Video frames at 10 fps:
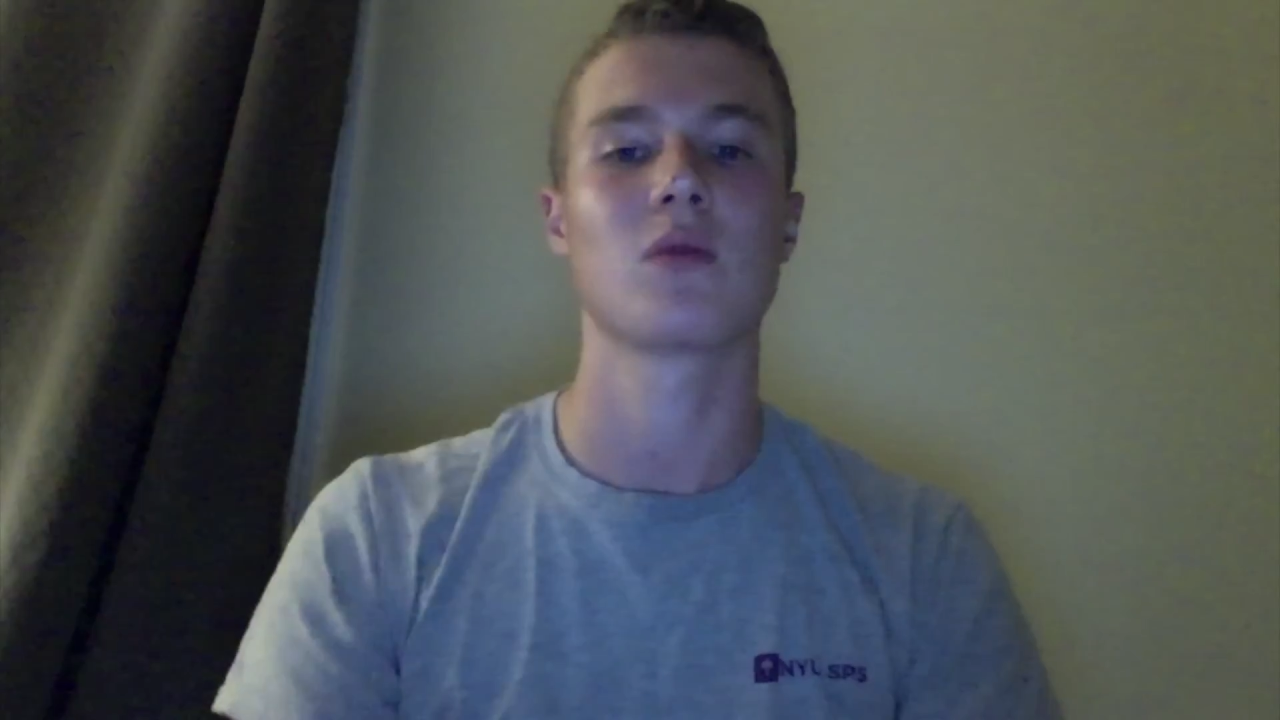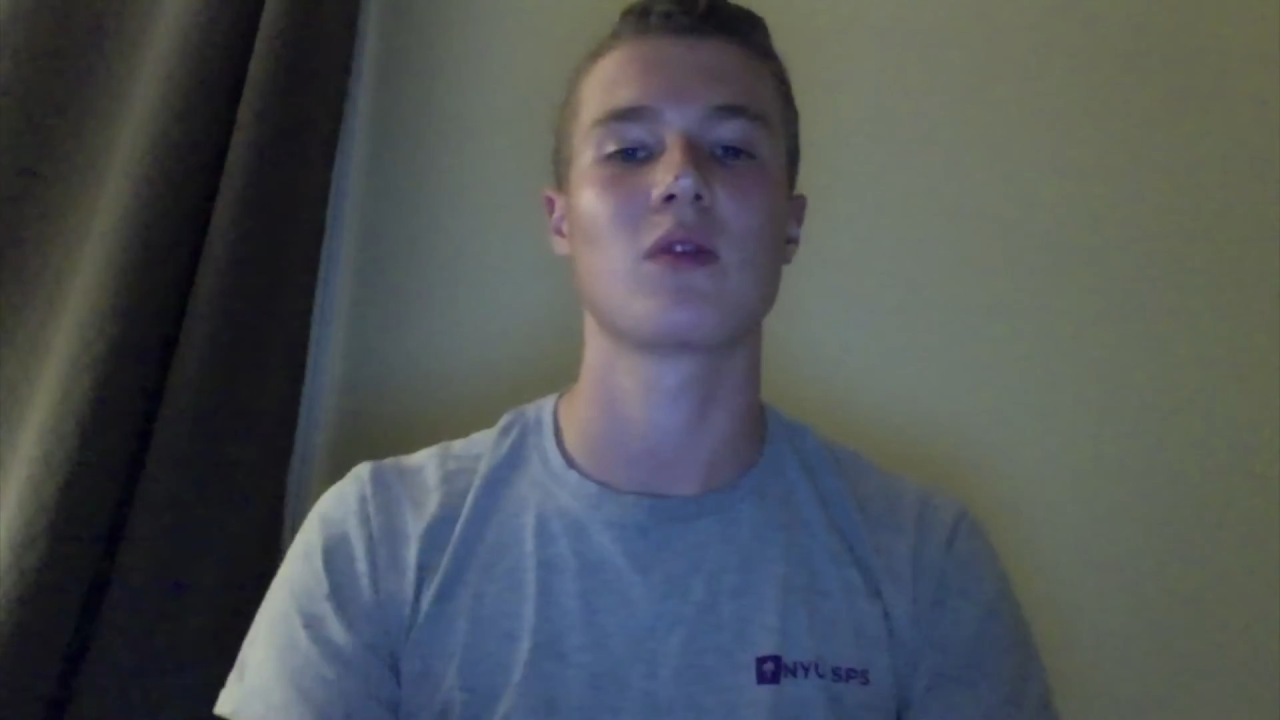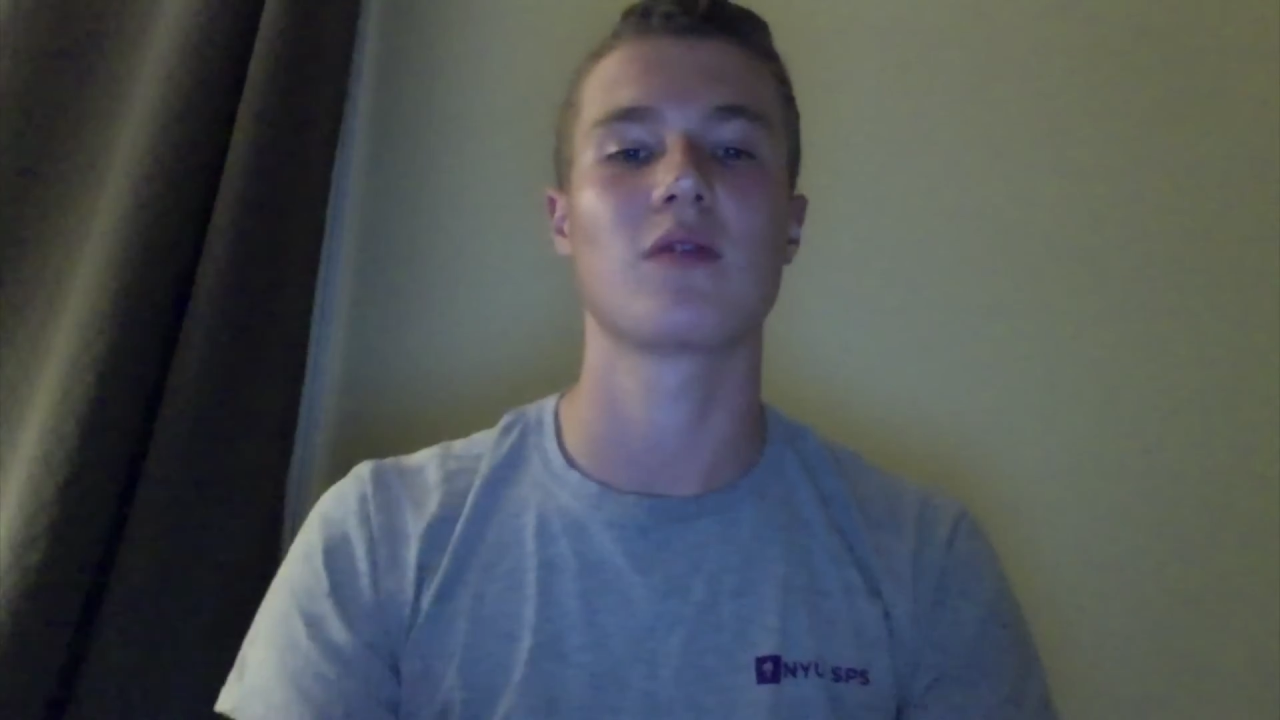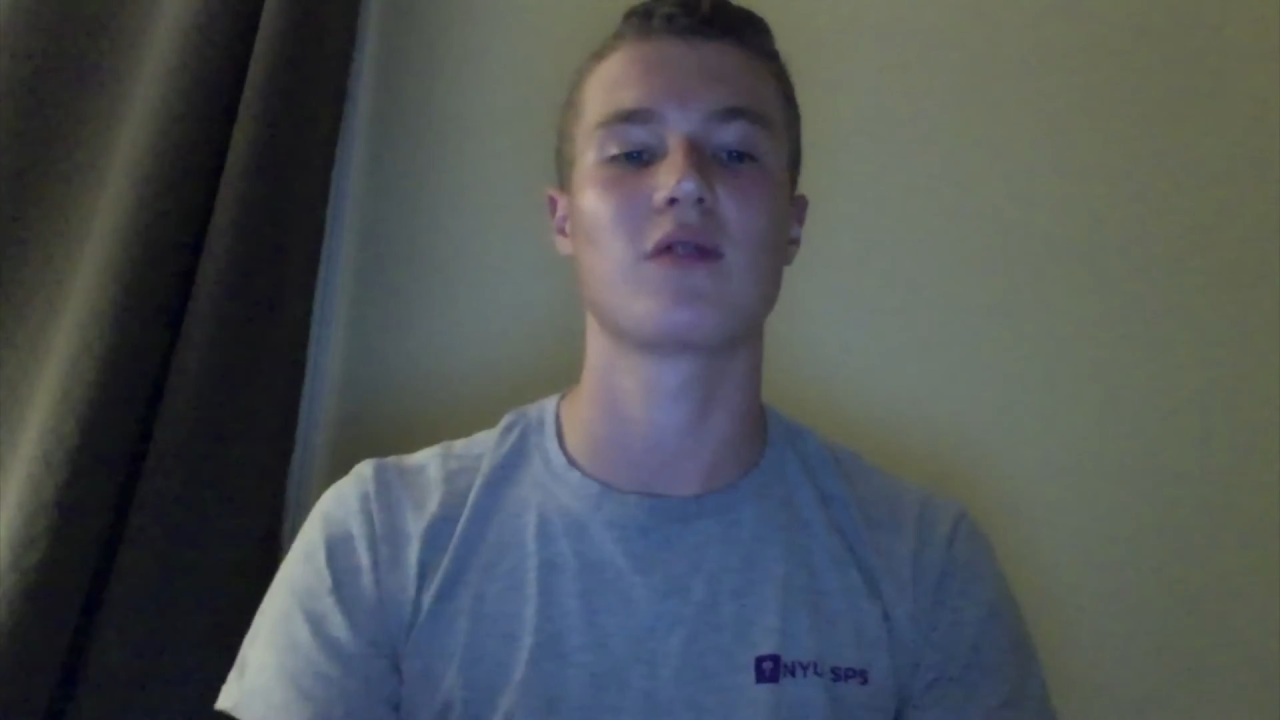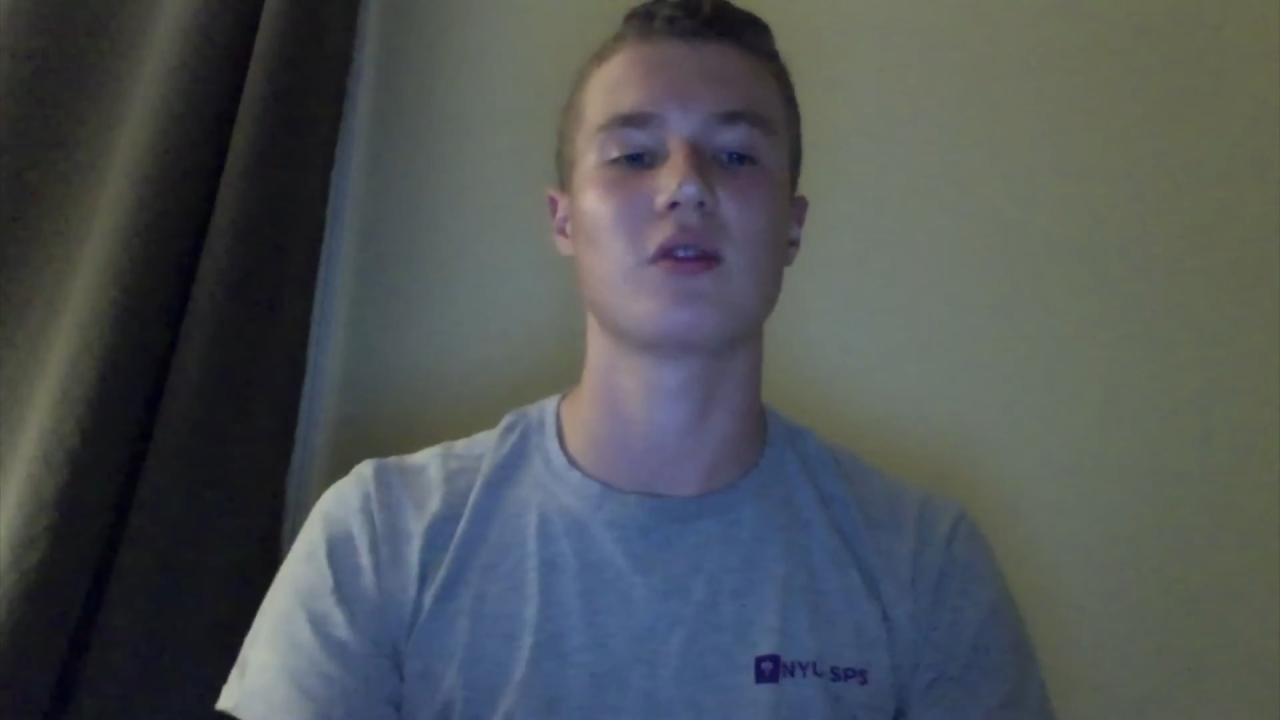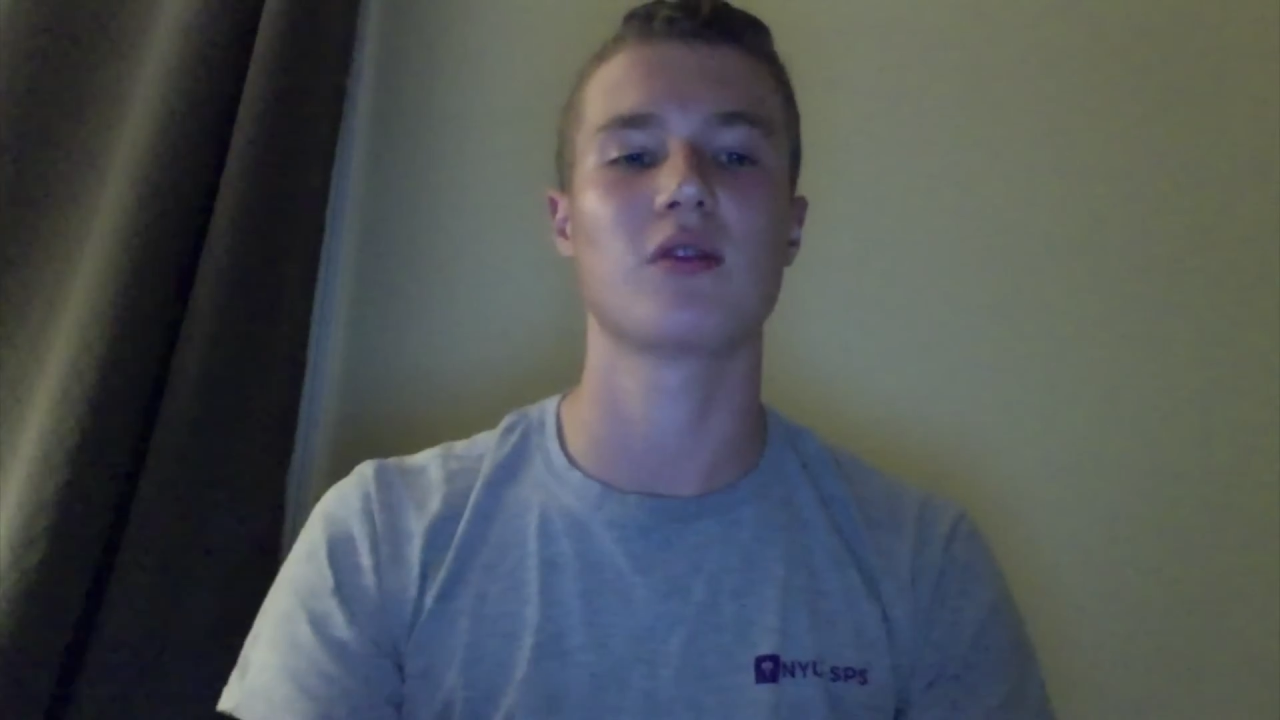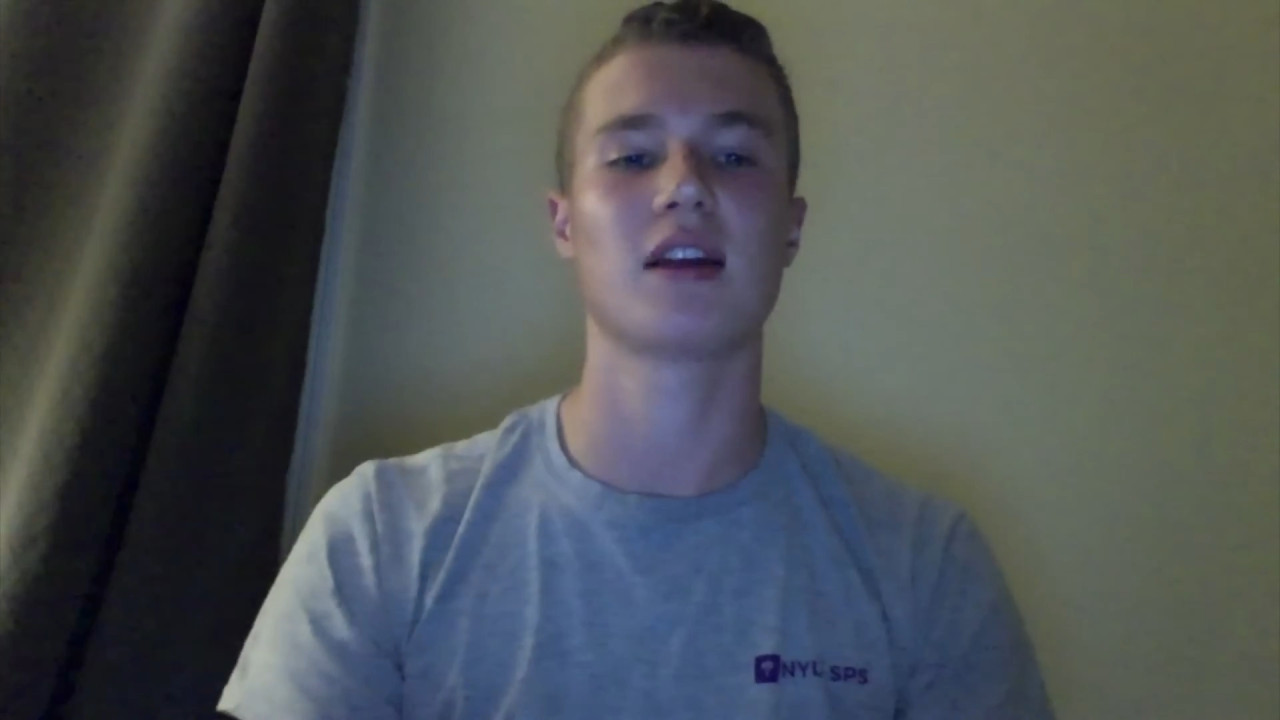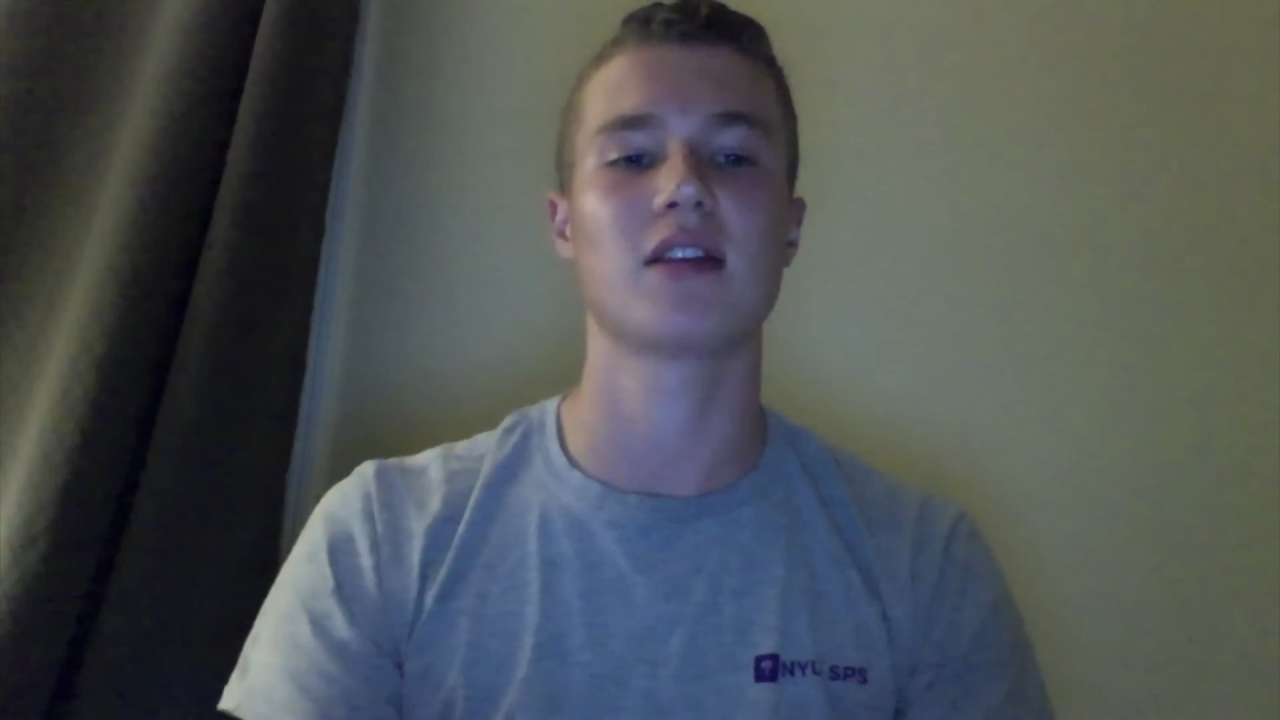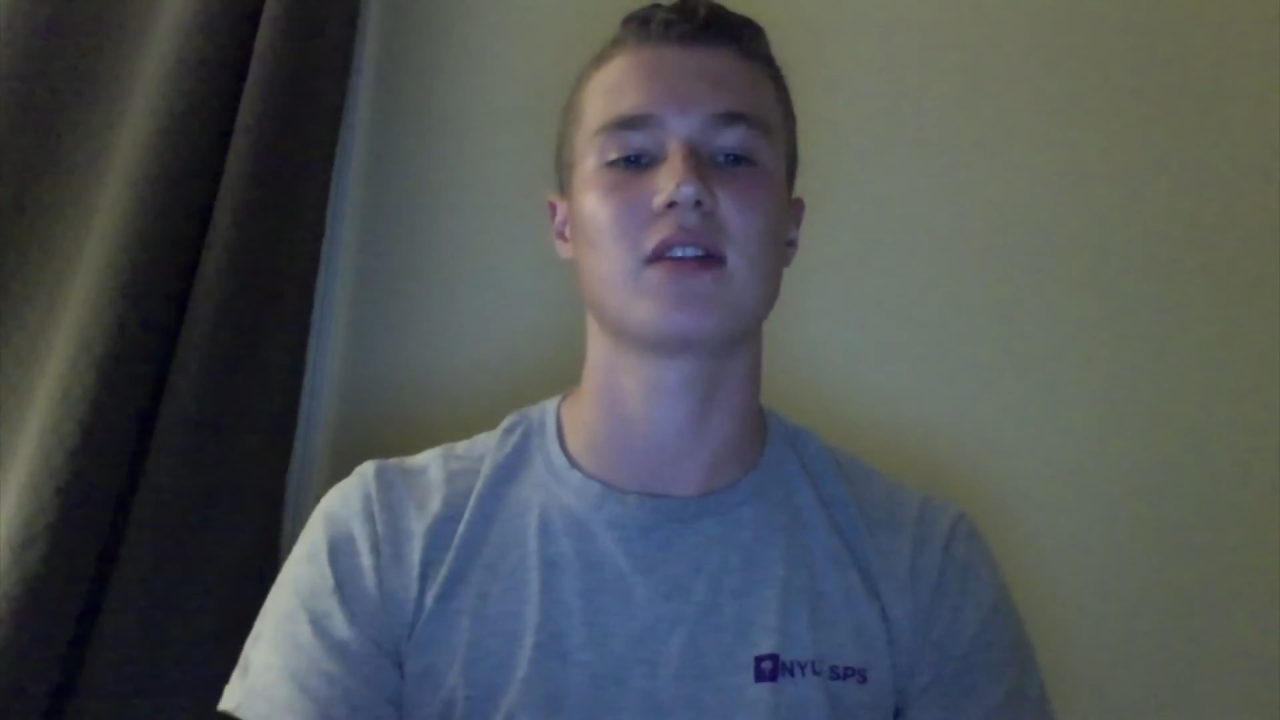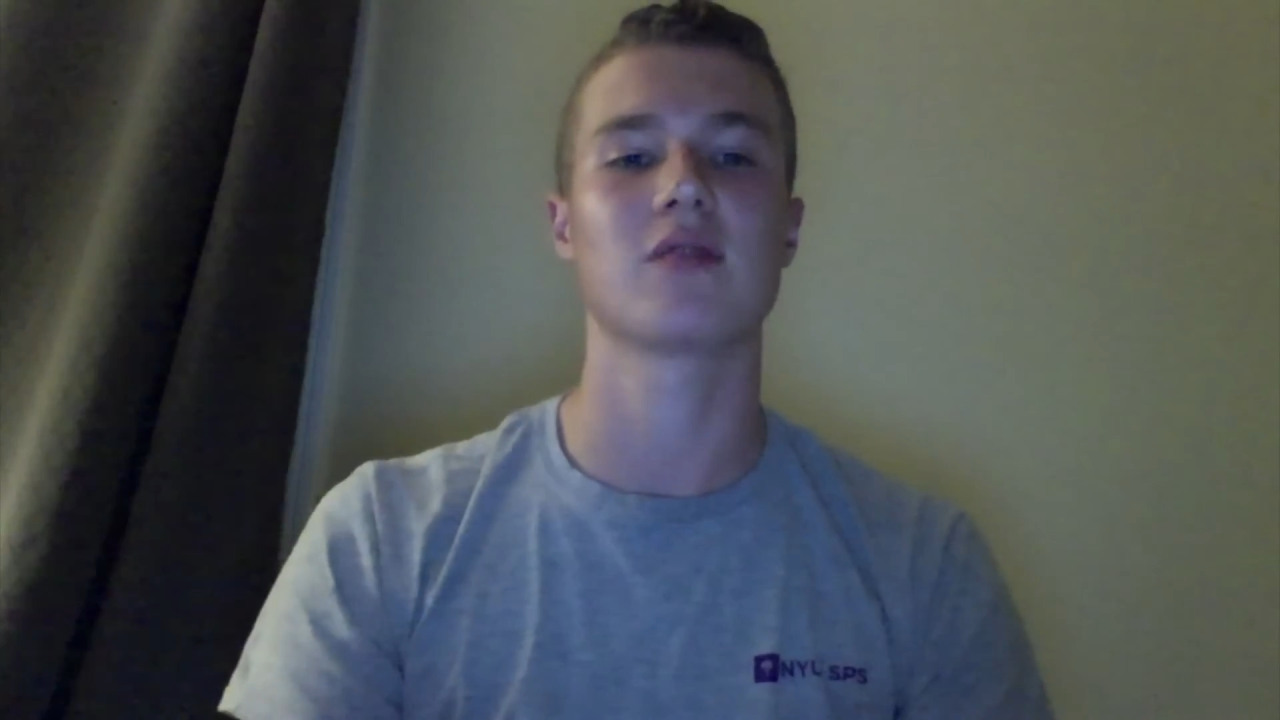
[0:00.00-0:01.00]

we view it as